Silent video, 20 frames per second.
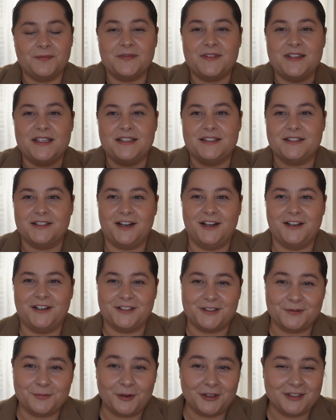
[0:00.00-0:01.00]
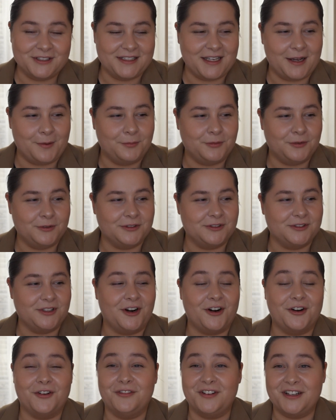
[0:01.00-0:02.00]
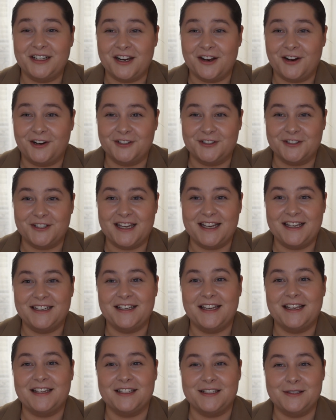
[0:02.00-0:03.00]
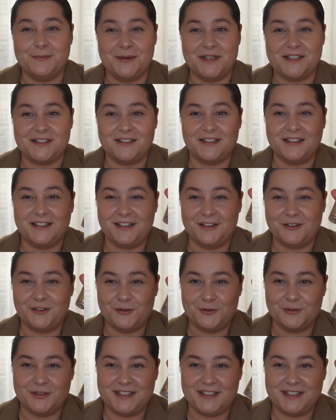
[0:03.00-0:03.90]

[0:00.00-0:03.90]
these kind of small samples are very hard to get, and especially the new